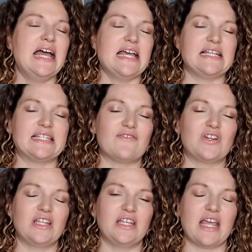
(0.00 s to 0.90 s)
It
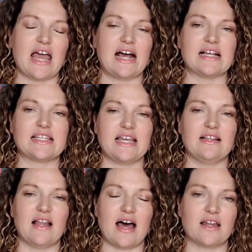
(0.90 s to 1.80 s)
definitely has
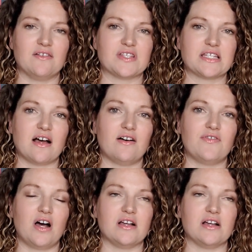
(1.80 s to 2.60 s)
a lot of stuff